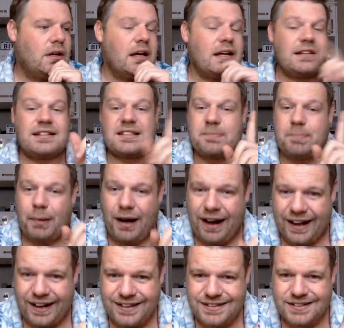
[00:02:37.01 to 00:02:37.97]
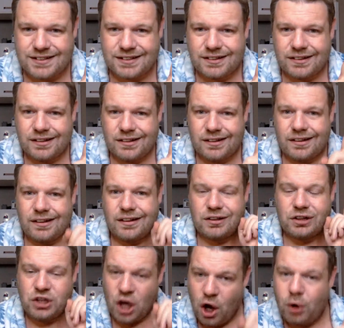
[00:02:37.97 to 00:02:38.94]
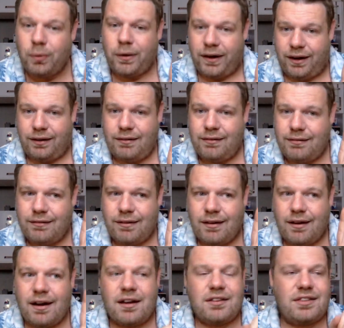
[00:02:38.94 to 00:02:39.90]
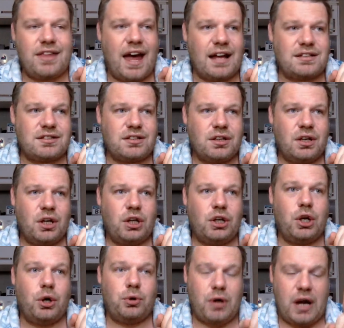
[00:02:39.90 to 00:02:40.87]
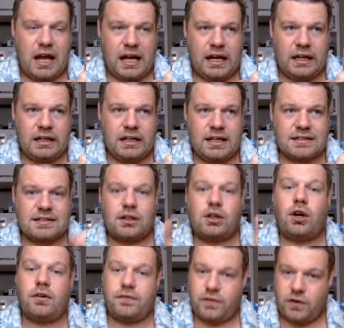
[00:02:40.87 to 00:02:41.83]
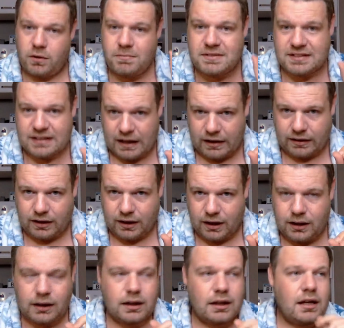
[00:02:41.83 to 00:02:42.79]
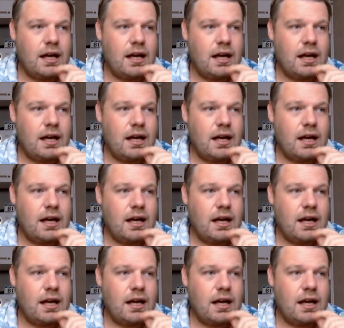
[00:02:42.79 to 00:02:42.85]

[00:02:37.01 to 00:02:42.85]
Despite knowing that Lorraine is a confirmed psychic